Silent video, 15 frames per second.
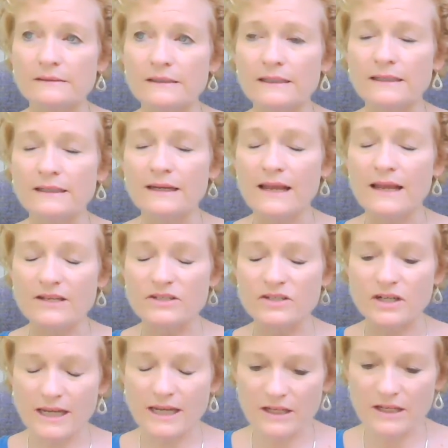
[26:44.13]
in
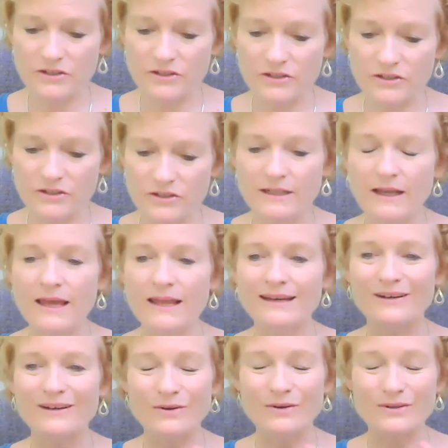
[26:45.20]
education and
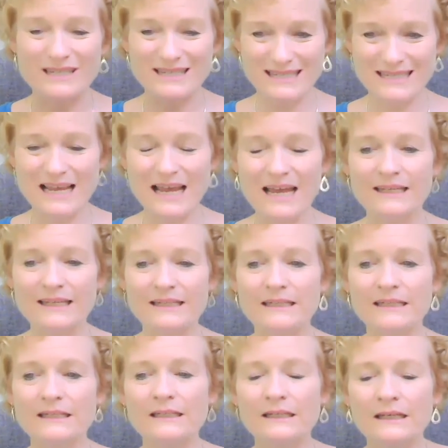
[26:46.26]
in our
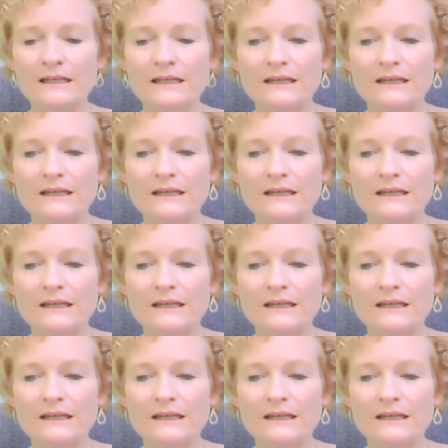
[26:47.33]
society,